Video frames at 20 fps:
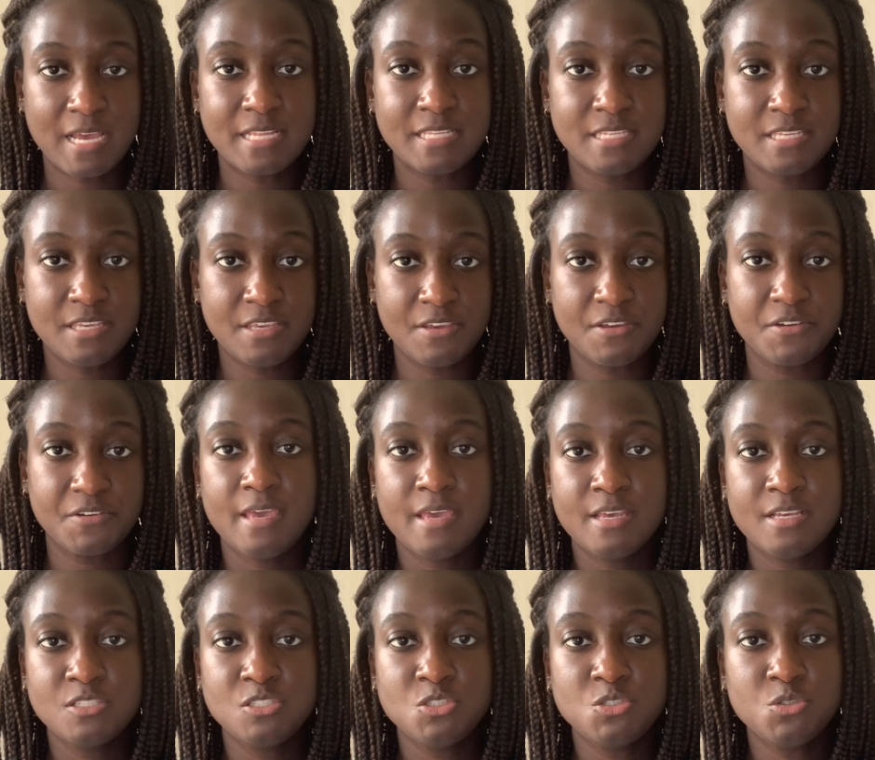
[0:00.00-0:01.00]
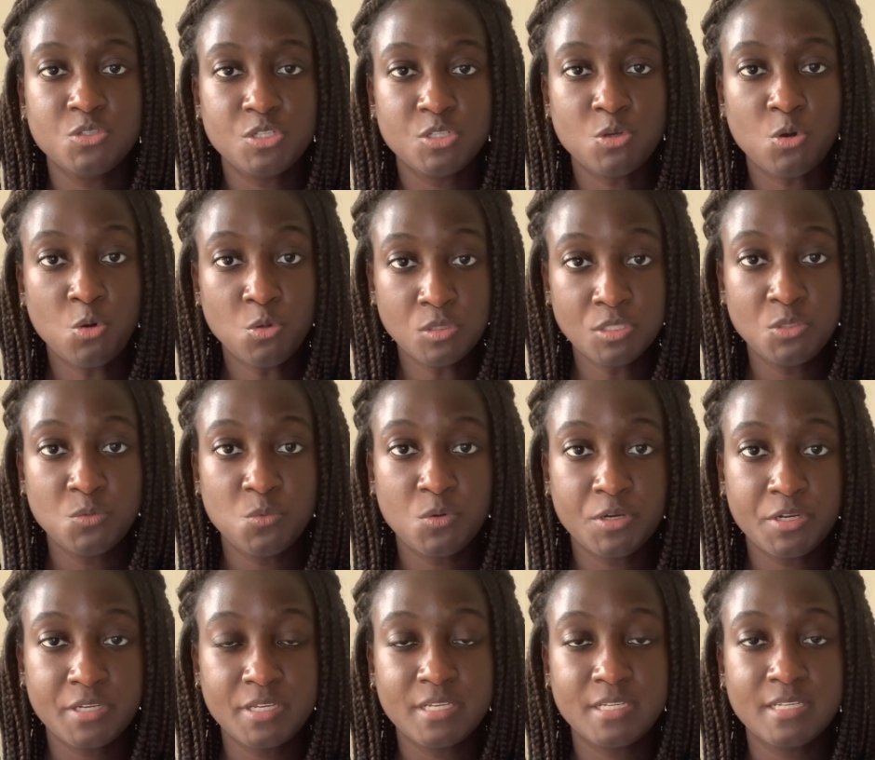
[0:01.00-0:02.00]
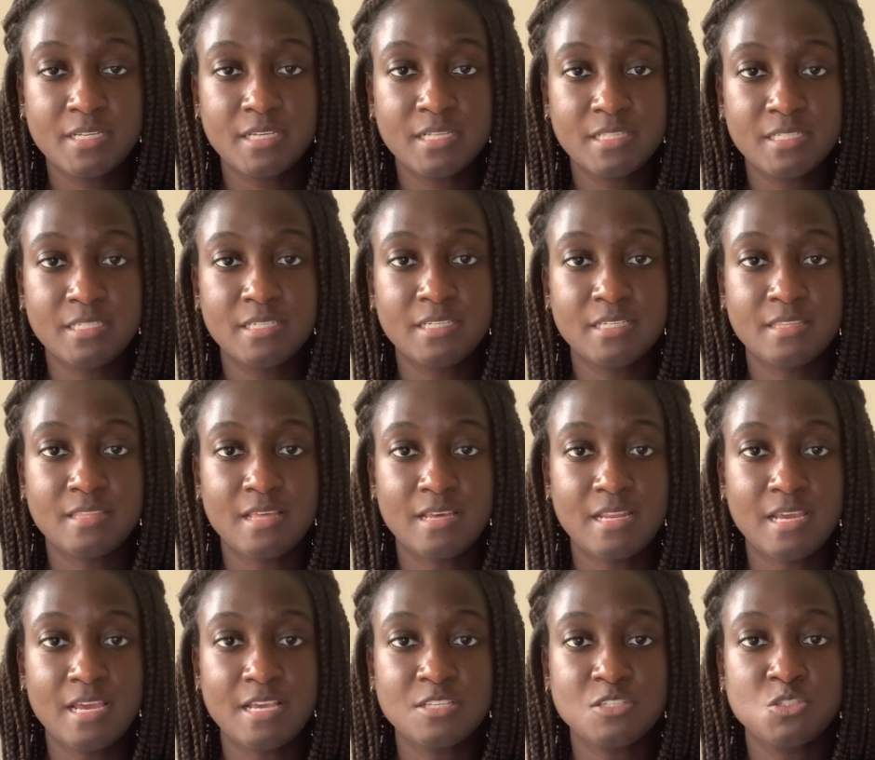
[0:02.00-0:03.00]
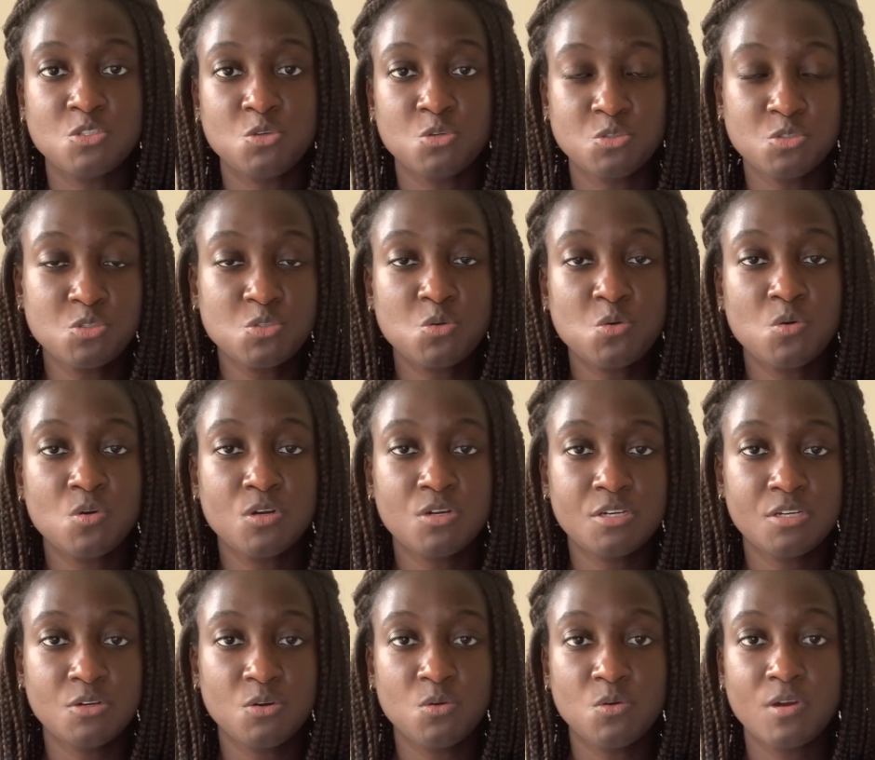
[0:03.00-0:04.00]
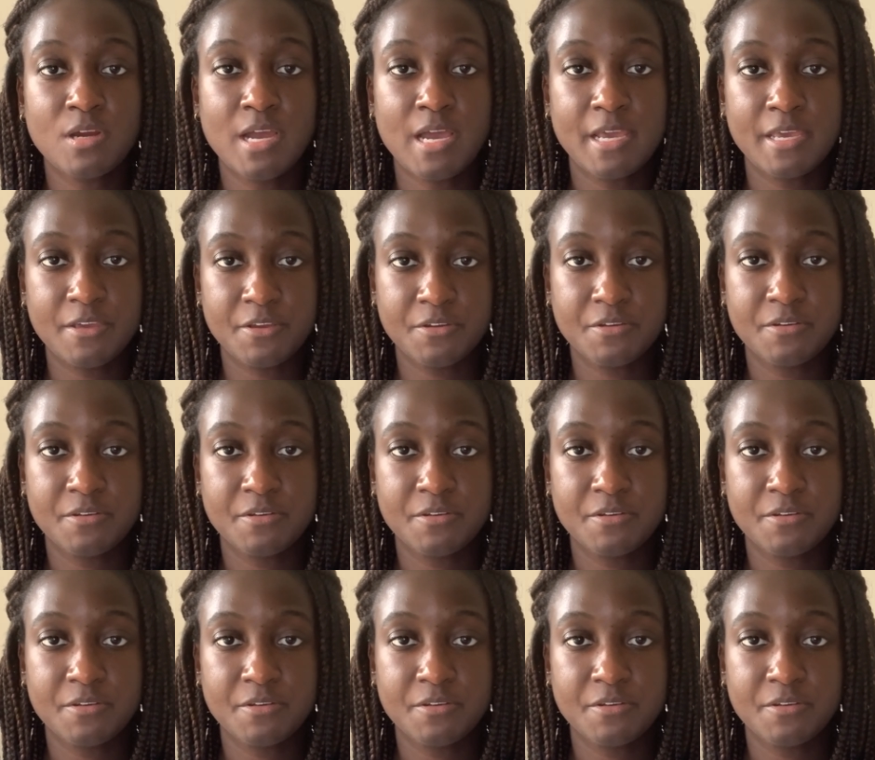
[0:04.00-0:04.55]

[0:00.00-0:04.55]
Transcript: year, and you can only work in a clinic that has your score or higher.